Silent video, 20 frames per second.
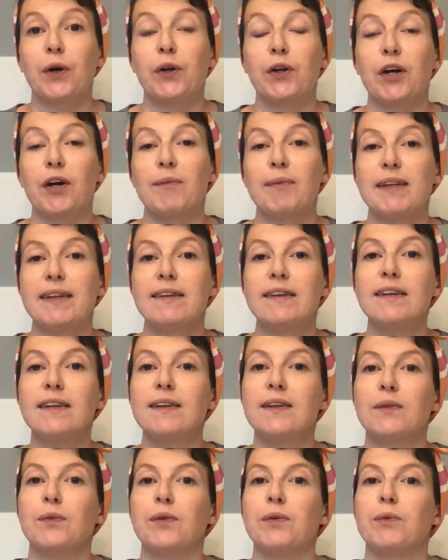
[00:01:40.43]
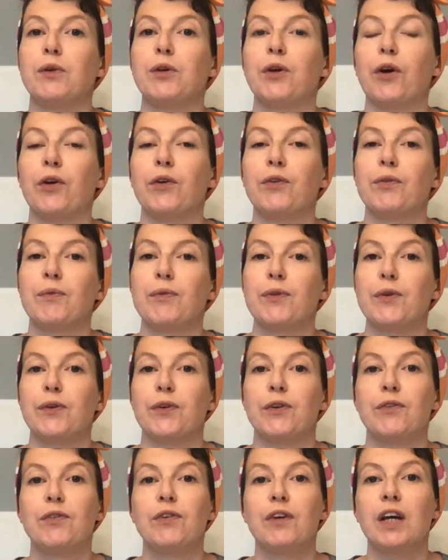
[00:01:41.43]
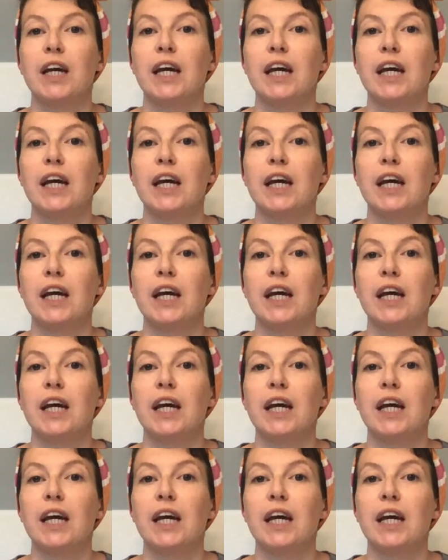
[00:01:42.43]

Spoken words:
on our business. We would go from sort of